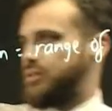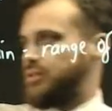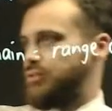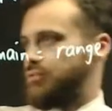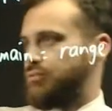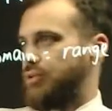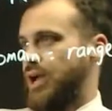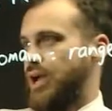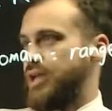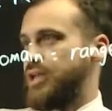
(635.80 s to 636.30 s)

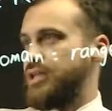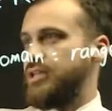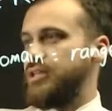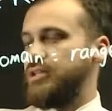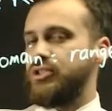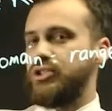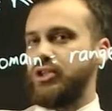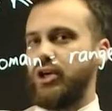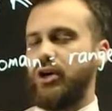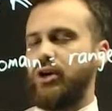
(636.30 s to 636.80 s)
the
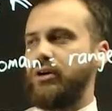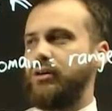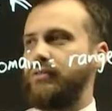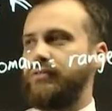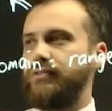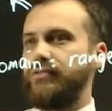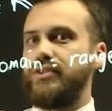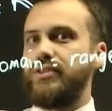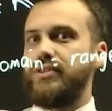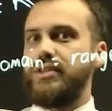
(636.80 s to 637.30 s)
range of
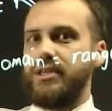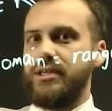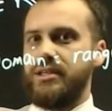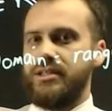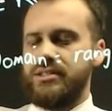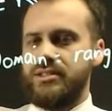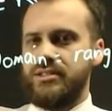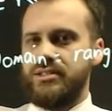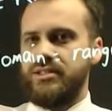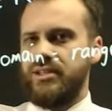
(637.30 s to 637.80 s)

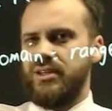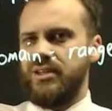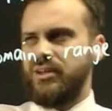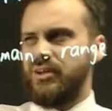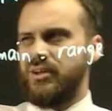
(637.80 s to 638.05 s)
this.